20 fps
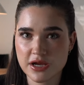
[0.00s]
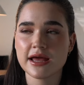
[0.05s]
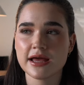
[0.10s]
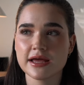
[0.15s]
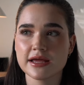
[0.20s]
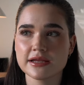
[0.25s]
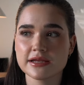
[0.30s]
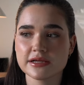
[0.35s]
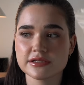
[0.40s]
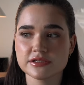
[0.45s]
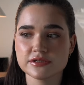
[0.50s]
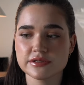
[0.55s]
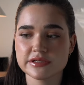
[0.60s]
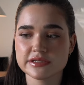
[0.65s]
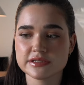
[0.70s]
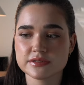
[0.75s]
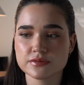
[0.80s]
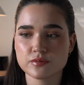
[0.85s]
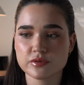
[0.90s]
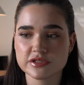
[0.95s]
And I do
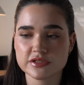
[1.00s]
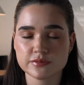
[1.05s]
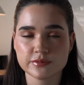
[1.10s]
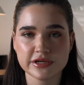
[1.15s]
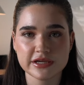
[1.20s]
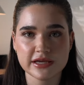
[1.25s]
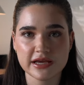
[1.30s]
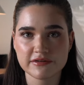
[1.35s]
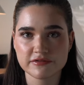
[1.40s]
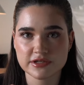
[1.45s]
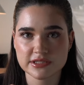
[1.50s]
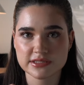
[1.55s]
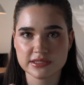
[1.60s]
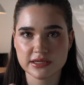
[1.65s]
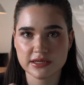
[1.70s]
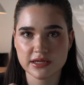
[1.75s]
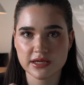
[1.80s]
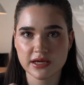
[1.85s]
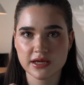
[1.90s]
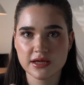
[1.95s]
this once a week every
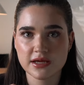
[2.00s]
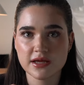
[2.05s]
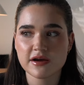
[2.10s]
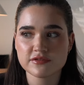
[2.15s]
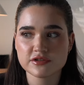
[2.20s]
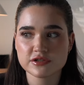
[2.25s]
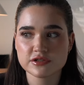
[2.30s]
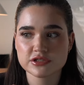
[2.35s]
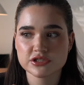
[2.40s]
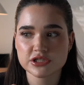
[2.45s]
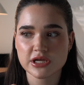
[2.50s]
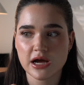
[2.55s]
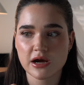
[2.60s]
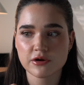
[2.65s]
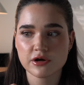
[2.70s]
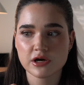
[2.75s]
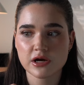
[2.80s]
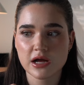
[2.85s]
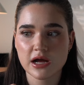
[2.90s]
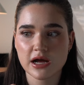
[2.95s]
Sunday. After the
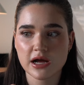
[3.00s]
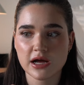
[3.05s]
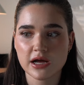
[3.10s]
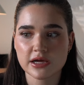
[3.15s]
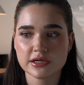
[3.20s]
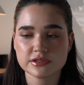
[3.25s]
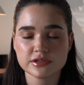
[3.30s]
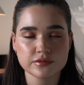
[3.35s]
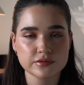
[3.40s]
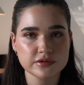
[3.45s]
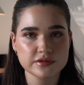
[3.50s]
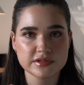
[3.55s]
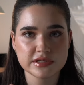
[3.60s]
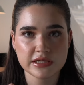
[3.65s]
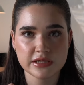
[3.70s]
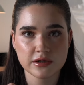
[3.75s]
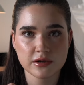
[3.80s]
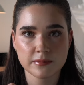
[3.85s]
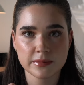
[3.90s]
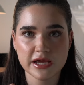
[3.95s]
shower, I don't use
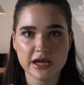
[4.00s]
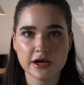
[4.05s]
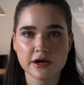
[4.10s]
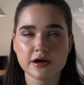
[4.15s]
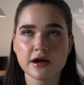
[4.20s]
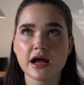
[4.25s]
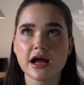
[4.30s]
heat on my hair.